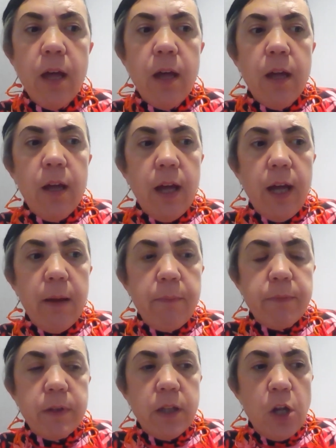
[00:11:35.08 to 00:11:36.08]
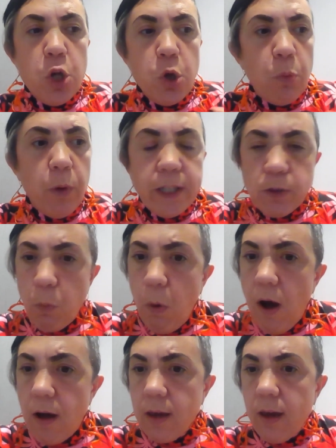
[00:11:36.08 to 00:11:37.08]
the new ways of
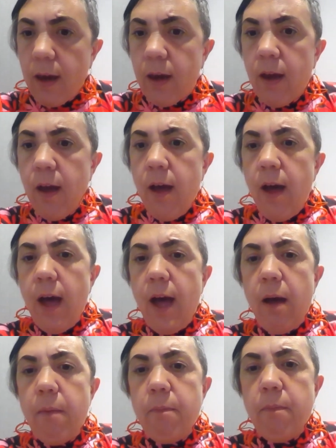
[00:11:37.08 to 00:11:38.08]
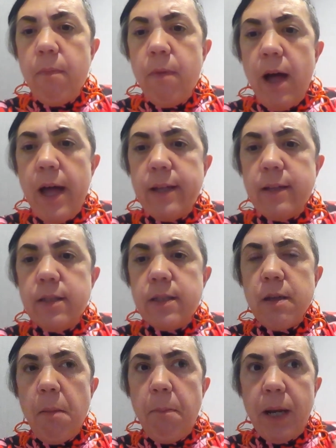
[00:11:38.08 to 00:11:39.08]
working, and
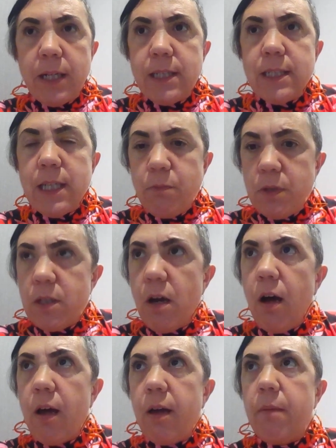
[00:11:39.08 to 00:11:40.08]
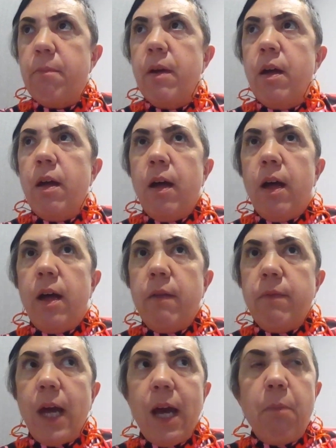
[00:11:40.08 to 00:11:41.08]
but at the same time, the
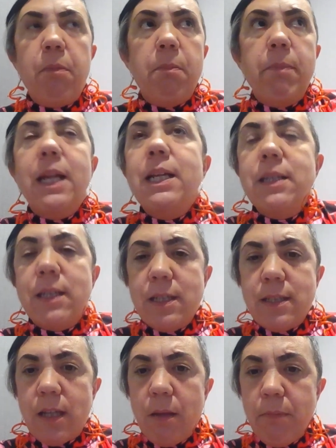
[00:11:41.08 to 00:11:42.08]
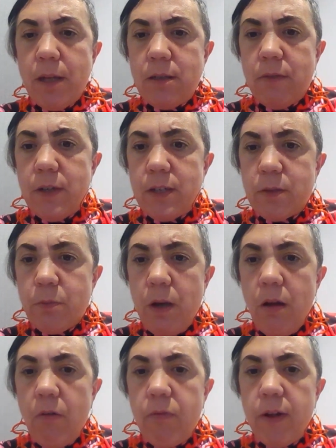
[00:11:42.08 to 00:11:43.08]
capabilities that the metaverse will
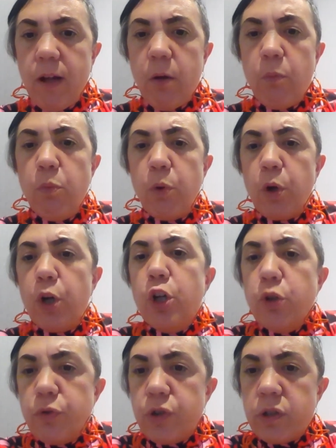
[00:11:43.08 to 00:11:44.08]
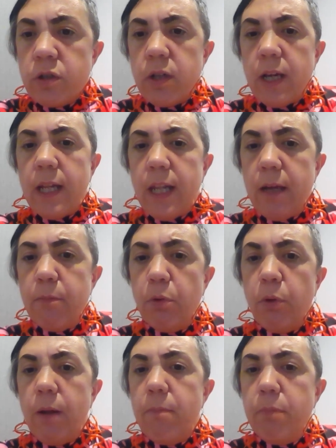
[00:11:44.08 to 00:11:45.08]
offer could enable
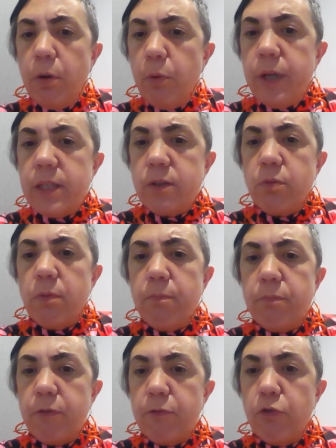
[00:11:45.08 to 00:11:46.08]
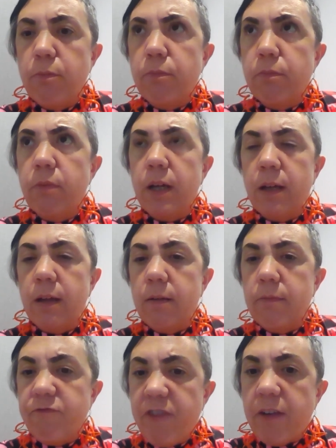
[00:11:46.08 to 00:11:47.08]
employers to perform
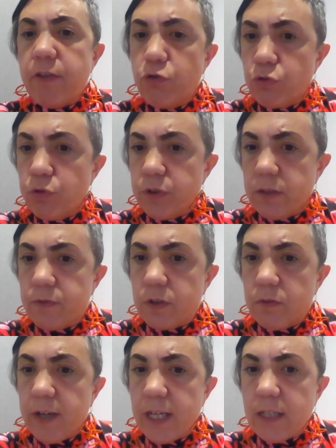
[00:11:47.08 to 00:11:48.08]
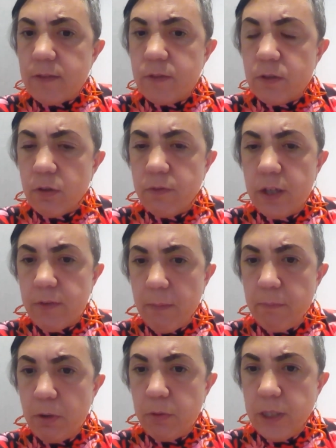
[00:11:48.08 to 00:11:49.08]
very intrusive surveillance of their
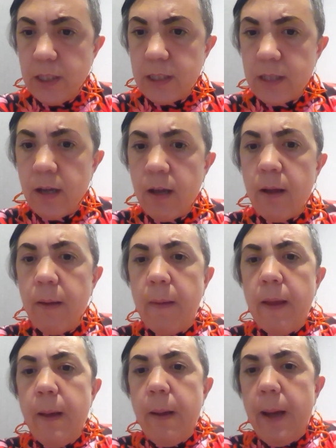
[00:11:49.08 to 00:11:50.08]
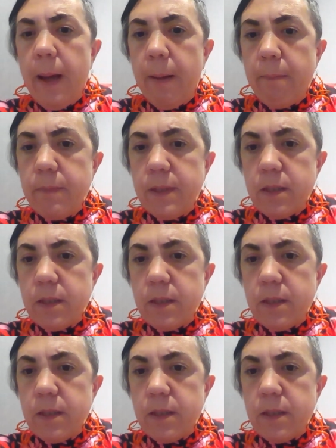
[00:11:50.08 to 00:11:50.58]
employees, and